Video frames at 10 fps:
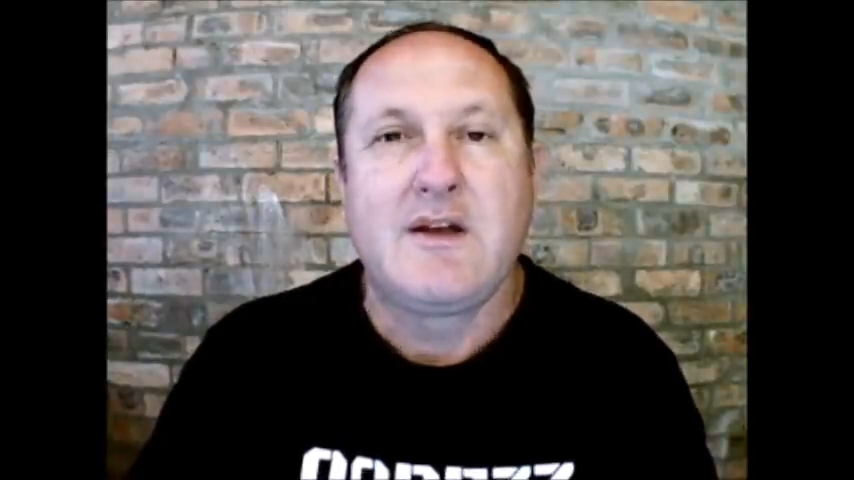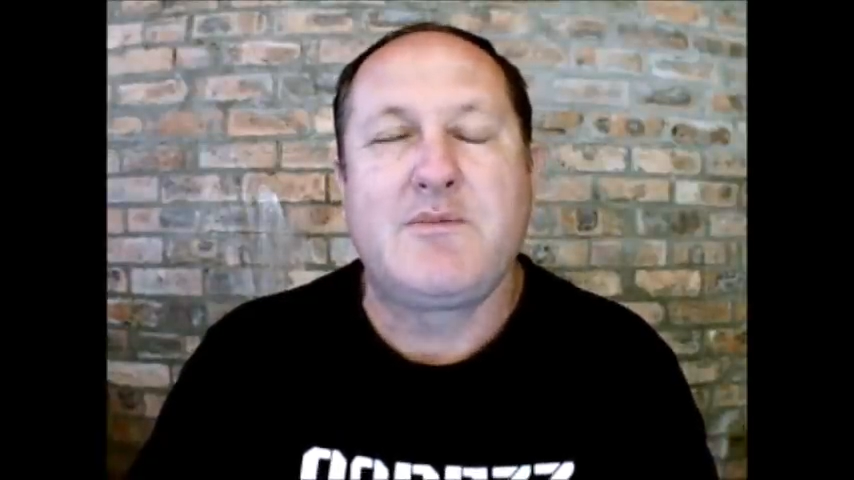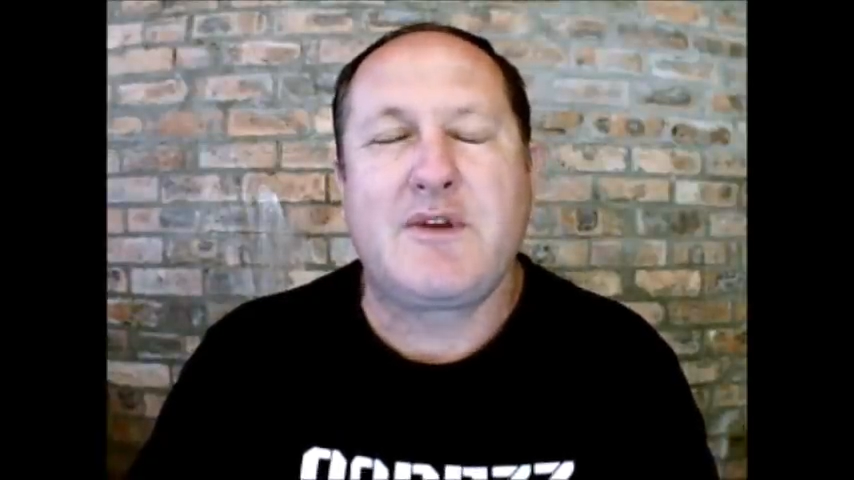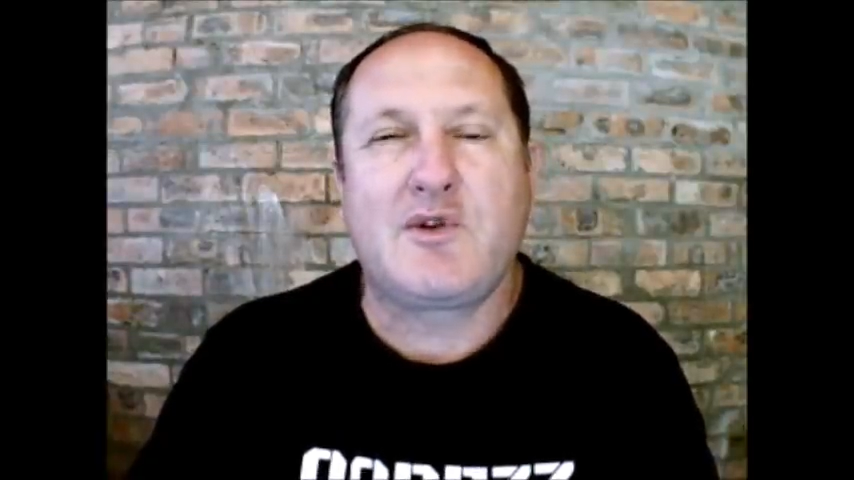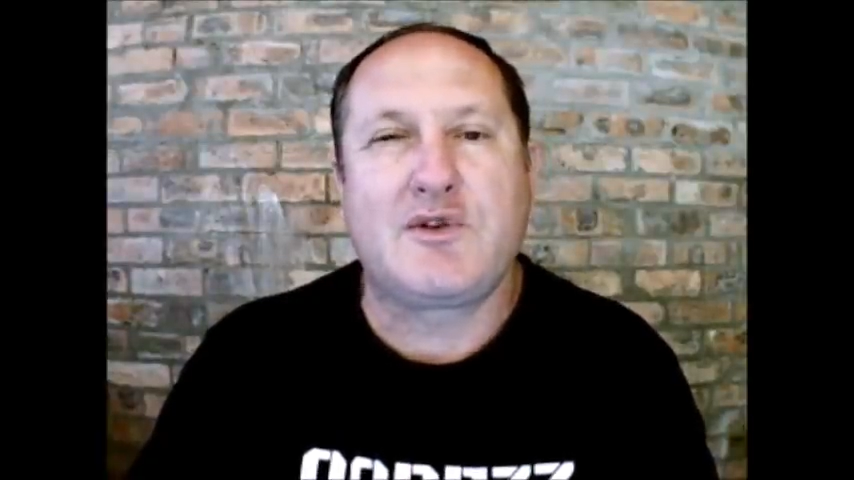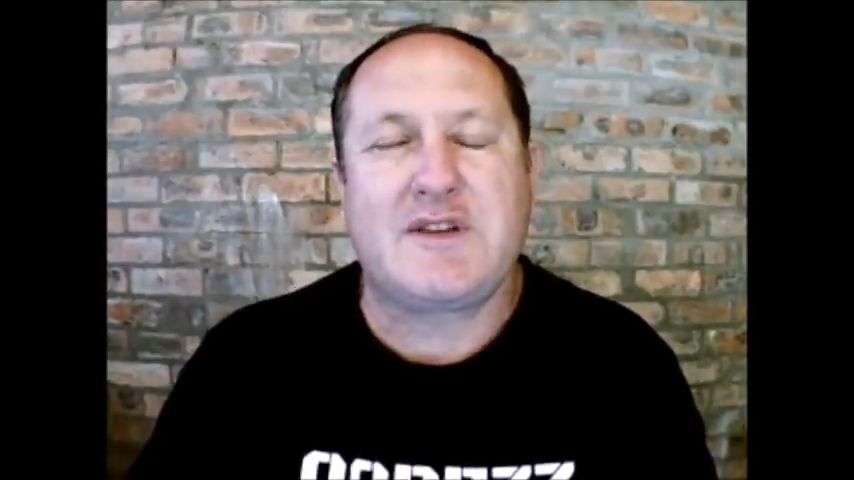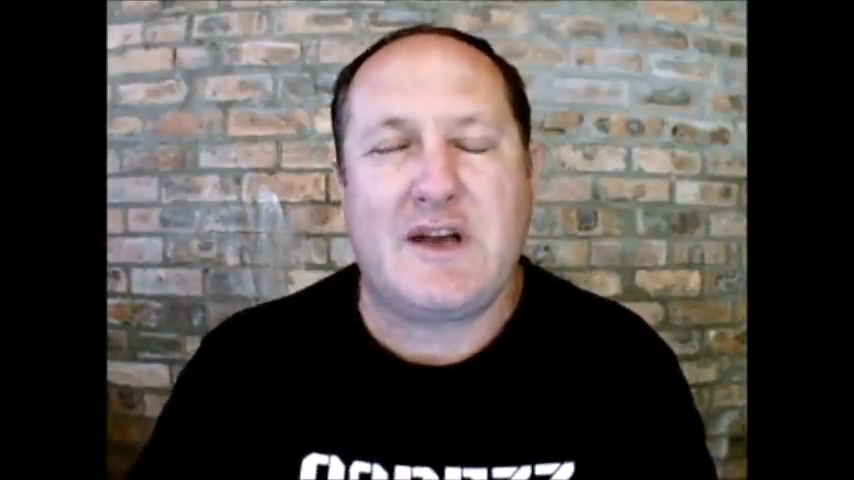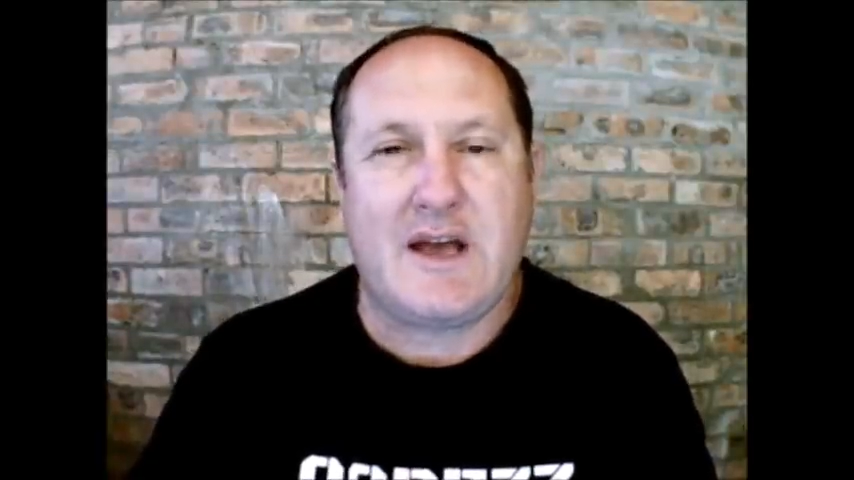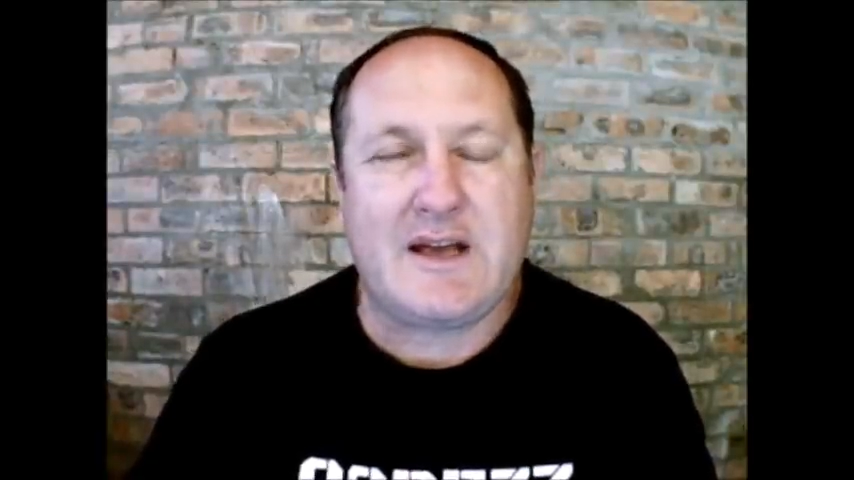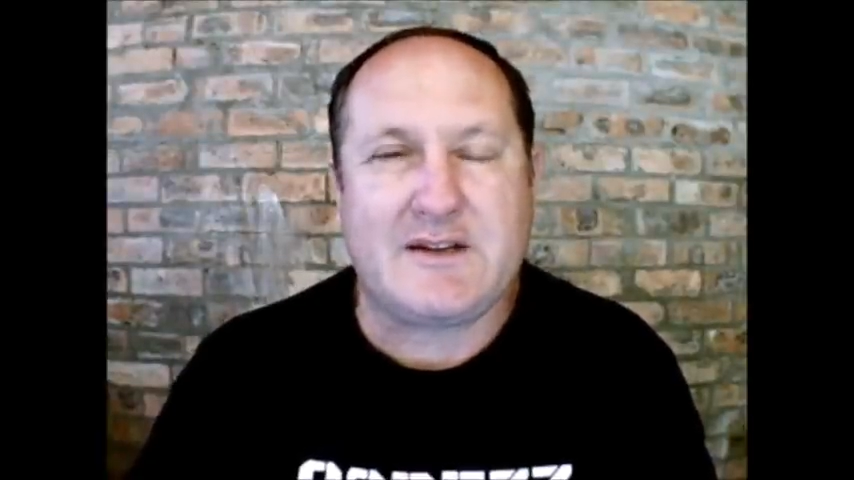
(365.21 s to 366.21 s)
because
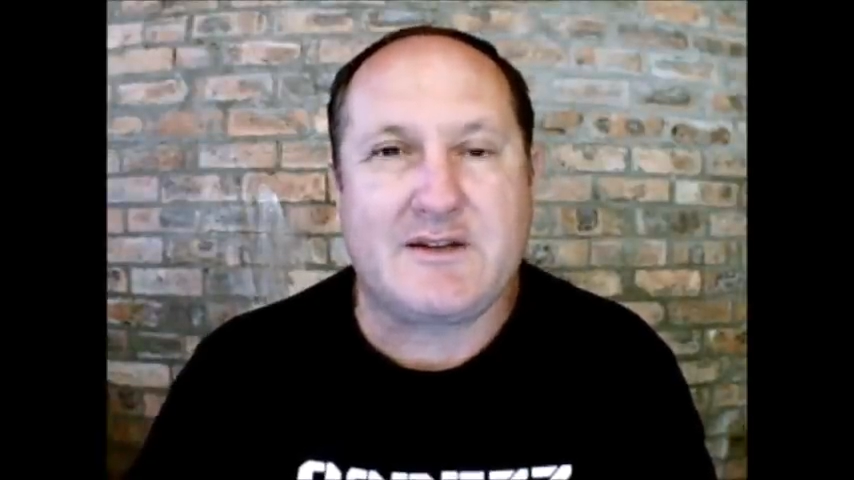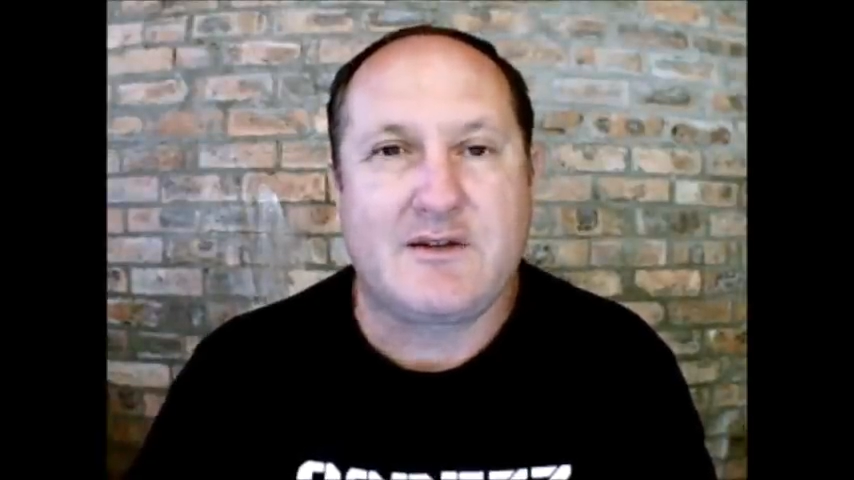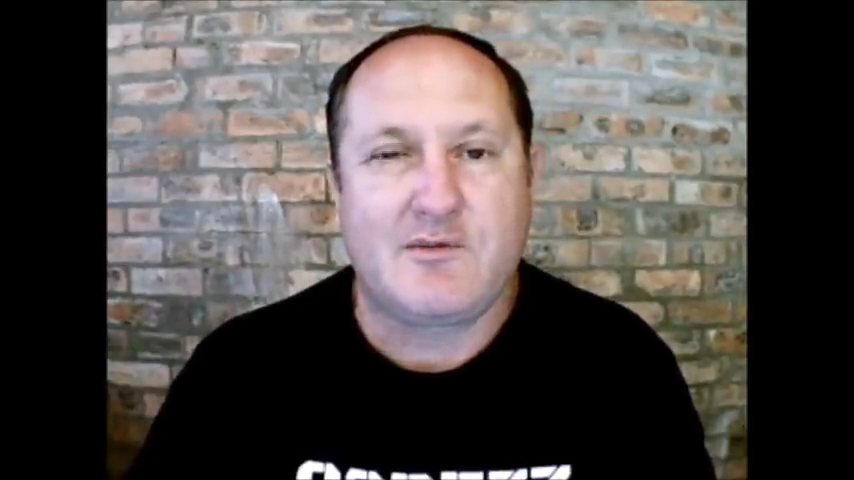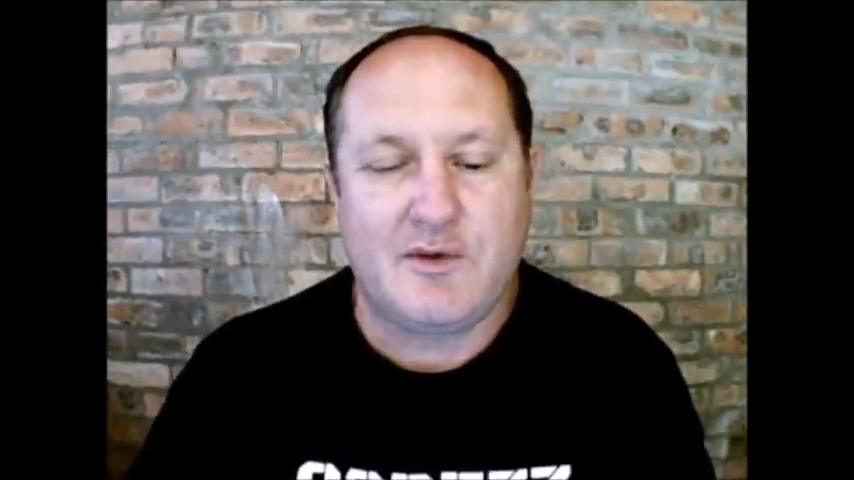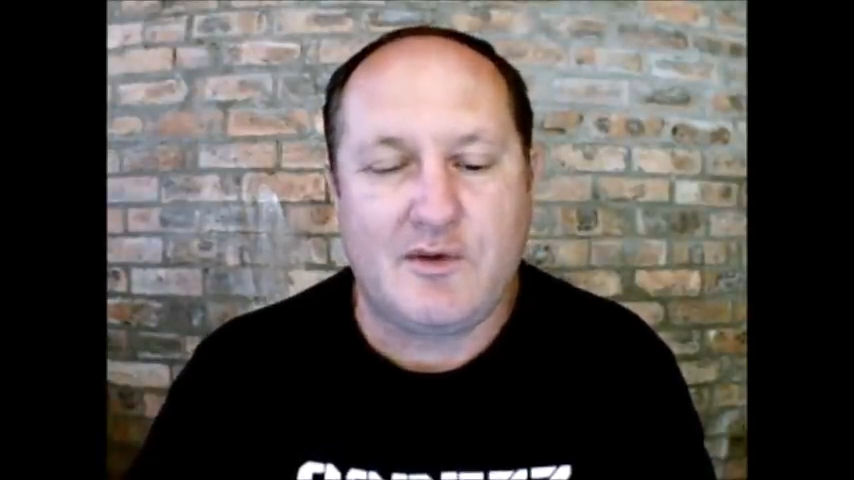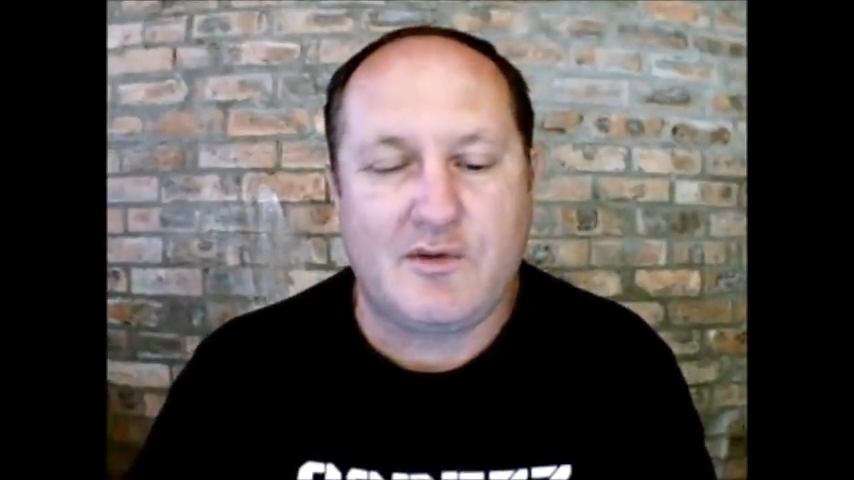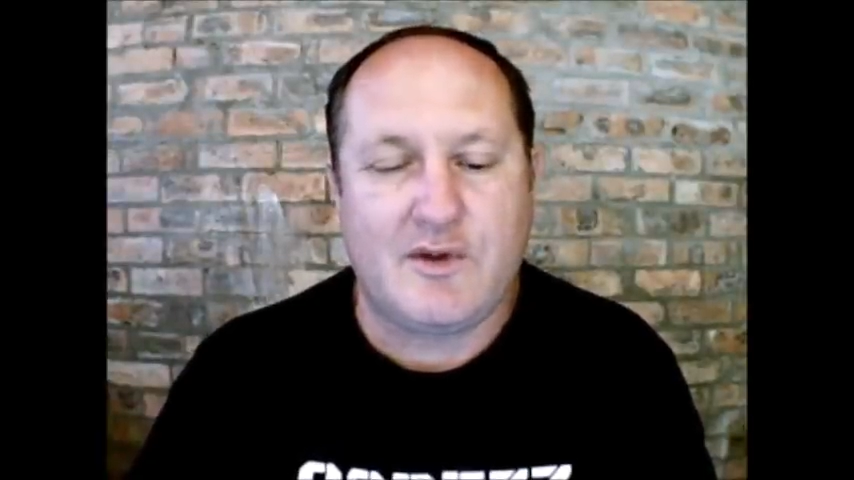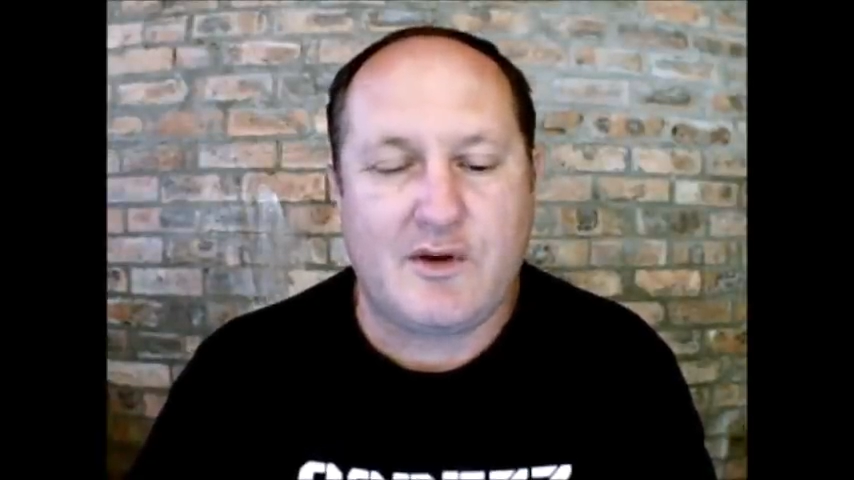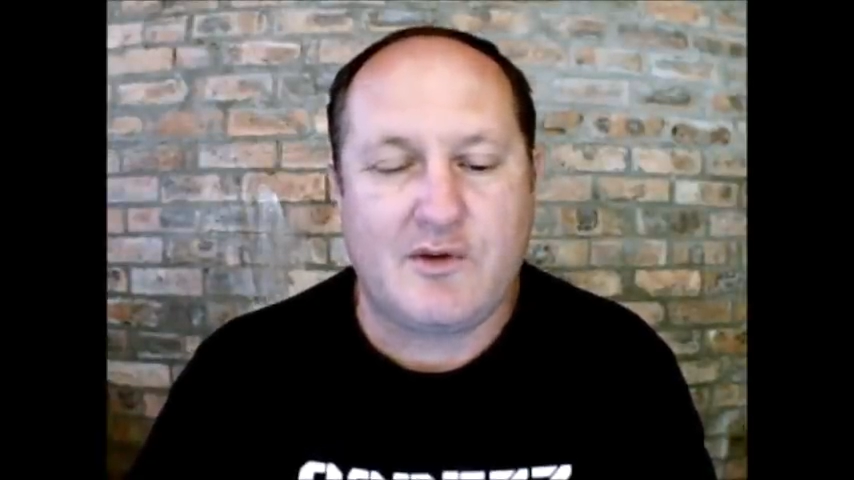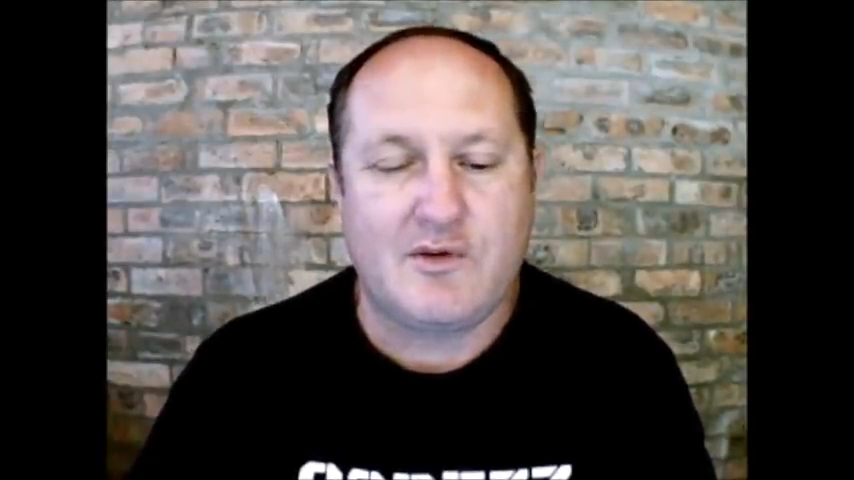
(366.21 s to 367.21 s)
as we all
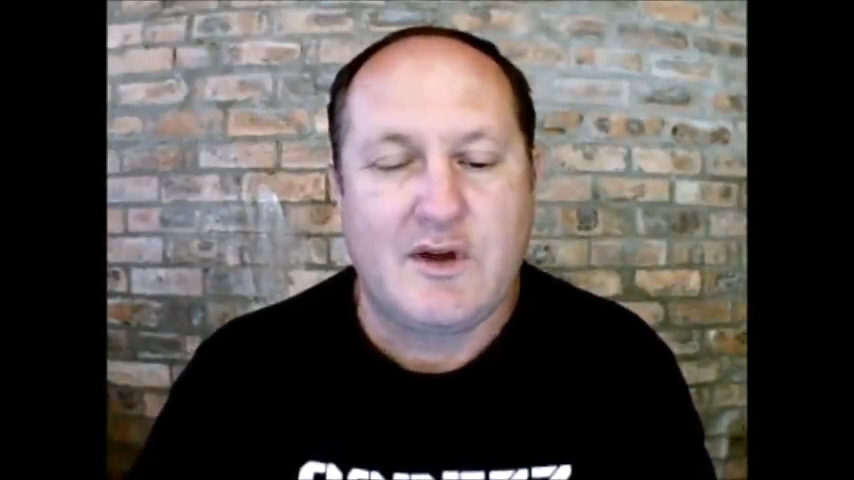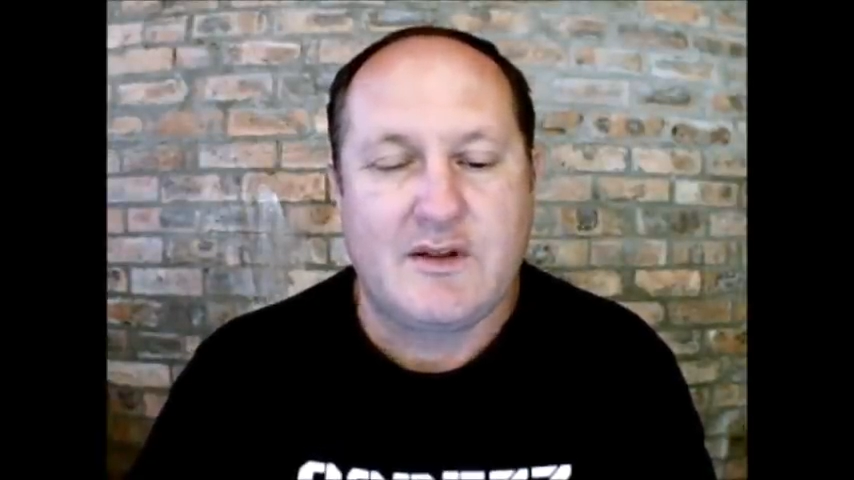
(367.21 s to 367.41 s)
know,